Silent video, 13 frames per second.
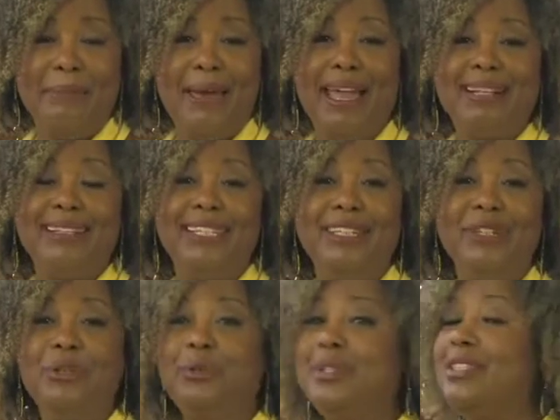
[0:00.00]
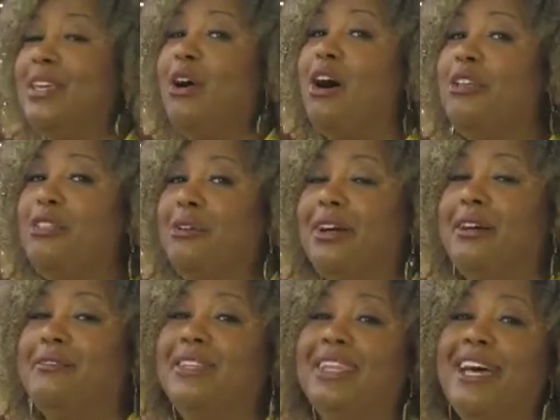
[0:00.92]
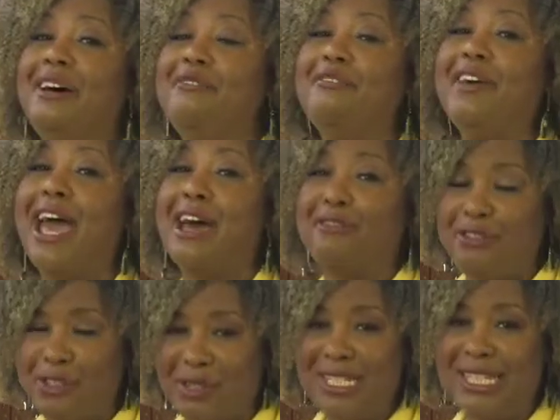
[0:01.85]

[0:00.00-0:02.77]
Macklin, who is the author of Love After